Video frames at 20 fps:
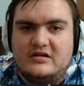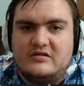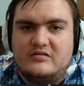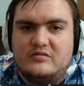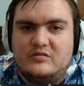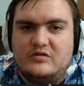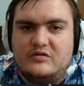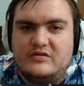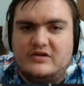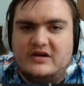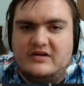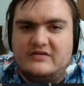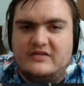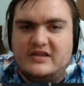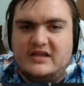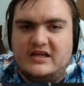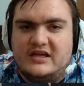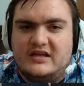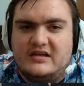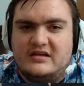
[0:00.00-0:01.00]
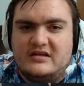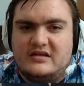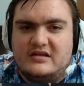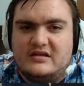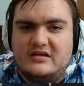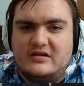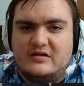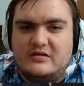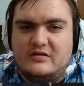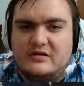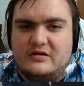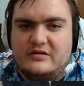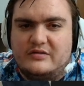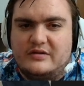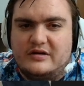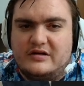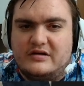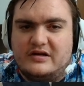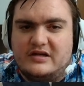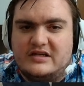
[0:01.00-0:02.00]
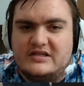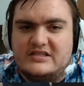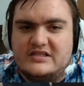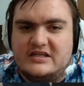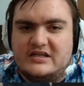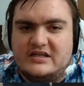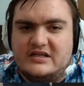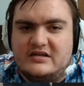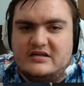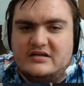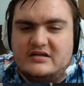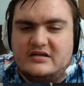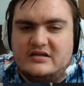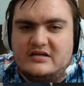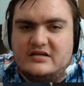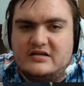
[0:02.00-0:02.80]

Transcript: remove off that, go all the way across here.